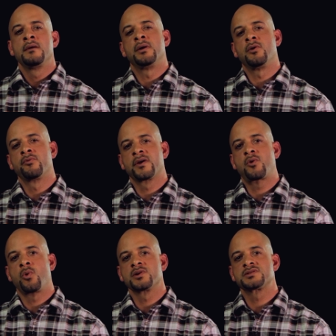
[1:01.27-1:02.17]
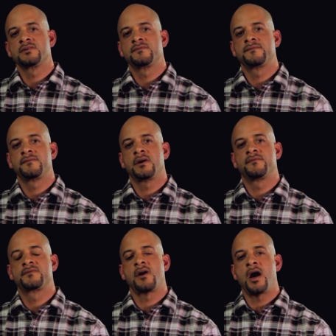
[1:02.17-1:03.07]
But over the course of,
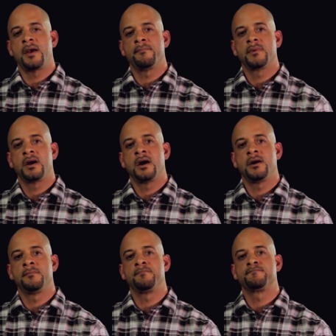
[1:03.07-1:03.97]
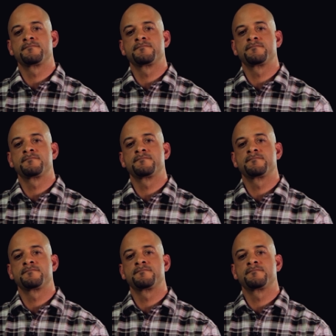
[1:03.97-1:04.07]
of time, um,